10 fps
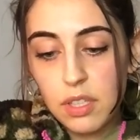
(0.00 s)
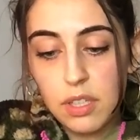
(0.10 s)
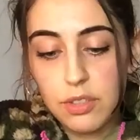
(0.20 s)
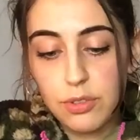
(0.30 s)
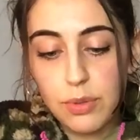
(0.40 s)

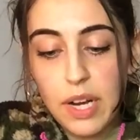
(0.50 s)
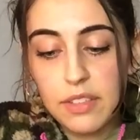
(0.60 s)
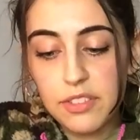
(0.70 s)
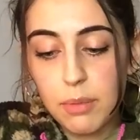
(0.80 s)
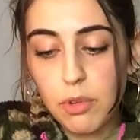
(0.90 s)

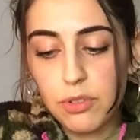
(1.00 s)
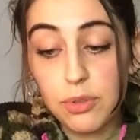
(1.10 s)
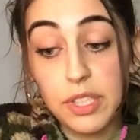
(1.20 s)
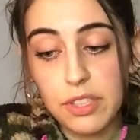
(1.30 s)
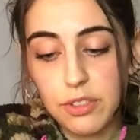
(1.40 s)
addressed i'm
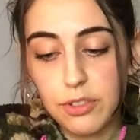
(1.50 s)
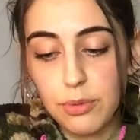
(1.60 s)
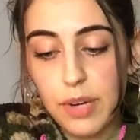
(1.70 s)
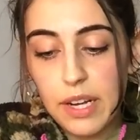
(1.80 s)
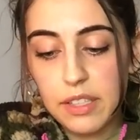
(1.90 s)
also hearing
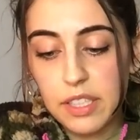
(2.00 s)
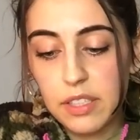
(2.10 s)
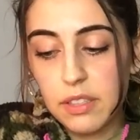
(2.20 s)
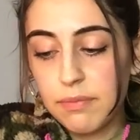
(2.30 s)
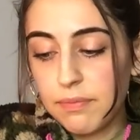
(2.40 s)

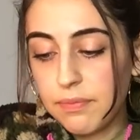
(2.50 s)
directed